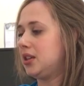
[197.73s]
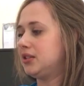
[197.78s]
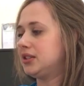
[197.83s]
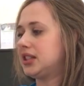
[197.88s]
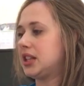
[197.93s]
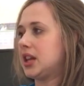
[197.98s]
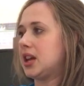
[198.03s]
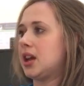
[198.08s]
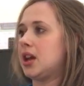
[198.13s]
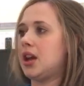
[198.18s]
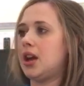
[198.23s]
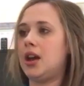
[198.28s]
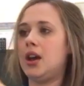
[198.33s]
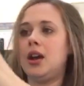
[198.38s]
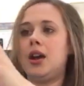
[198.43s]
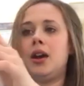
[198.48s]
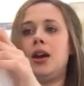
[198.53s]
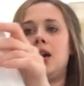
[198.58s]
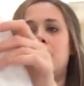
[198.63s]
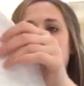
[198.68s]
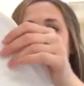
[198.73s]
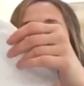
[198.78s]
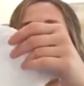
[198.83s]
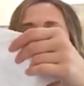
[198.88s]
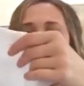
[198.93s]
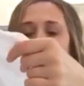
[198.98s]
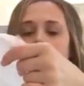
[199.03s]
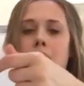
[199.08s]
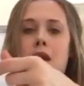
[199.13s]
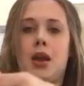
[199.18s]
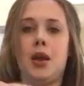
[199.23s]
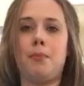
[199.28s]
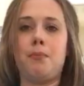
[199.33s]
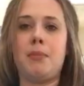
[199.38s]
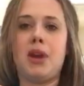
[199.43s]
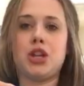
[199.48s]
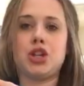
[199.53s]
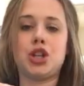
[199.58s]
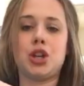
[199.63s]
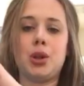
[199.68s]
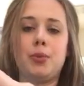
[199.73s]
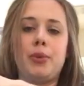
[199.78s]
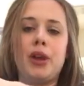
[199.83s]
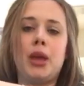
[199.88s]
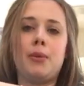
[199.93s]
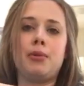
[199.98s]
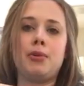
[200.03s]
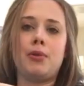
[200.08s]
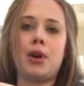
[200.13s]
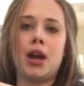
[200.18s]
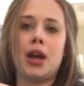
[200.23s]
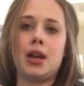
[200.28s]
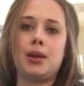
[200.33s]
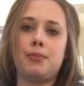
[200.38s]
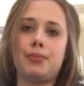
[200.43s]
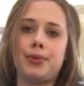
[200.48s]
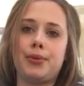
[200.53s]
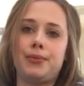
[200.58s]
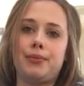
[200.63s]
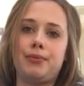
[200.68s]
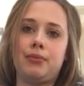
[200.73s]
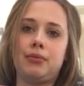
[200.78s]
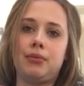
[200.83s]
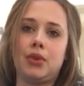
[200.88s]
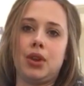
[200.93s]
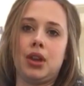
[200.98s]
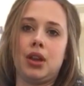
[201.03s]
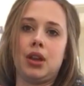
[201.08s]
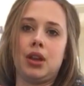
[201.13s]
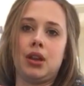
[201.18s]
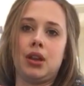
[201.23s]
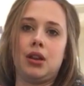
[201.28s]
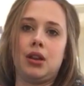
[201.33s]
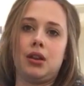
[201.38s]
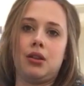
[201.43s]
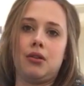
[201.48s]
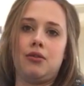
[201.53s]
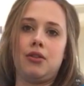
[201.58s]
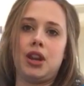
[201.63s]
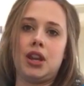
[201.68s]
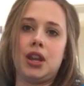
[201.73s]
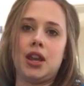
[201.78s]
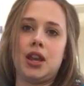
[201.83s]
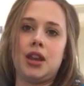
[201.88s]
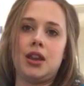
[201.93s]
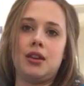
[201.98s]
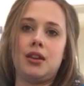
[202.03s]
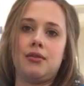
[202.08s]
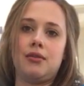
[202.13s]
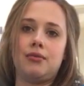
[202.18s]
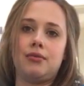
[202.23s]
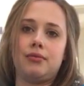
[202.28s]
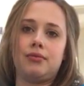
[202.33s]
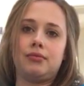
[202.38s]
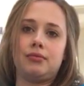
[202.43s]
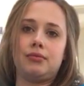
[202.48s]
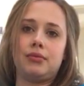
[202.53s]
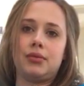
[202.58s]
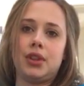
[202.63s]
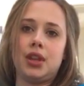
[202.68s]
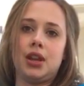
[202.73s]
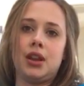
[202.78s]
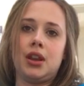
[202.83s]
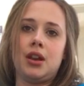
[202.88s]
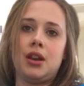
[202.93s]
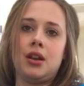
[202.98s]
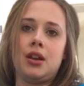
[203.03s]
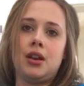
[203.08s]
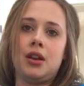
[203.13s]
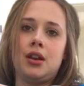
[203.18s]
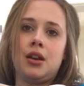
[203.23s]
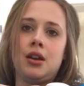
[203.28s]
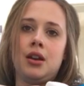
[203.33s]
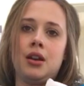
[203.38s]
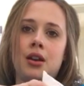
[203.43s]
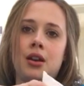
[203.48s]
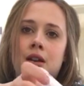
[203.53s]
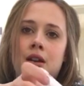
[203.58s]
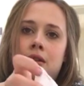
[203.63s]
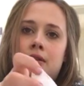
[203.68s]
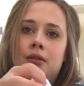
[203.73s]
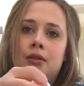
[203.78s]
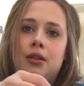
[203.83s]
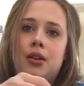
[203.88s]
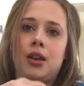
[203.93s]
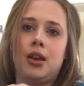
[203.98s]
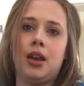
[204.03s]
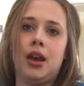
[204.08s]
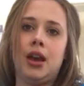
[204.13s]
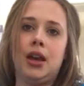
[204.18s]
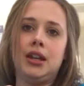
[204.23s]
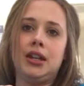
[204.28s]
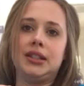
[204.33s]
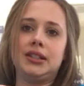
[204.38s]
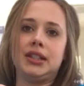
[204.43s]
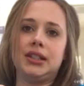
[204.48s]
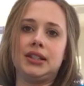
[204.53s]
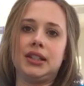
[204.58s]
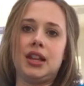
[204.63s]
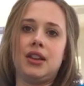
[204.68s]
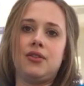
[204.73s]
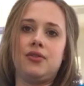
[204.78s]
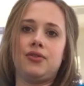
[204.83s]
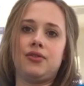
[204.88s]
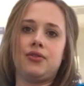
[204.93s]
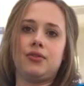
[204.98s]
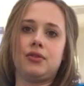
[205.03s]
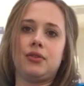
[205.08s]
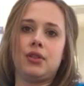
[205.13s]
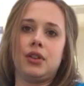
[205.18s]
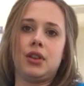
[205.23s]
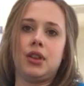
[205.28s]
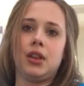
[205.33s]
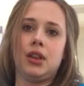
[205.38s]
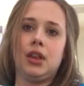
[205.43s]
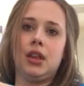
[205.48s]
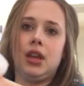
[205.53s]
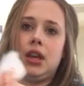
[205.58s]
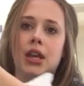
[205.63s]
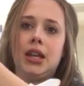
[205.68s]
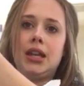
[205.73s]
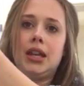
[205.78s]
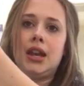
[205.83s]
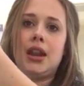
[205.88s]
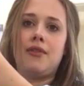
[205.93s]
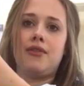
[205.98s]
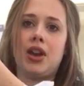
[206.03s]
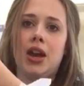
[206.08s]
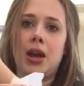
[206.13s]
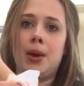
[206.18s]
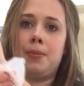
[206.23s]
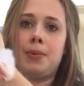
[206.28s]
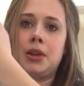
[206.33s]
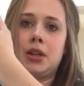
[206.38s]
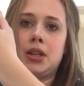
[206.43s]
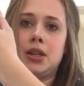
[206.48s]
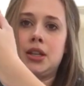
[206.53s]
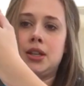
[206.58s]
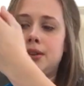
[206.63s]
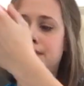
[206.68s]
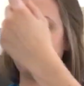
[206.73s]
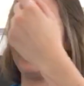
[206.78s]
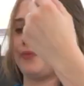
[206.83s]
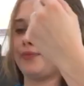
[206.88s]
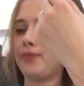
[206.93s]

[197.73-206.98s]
using a magical baby wipe. Ready? Ta-da! And it's as if it had never happened.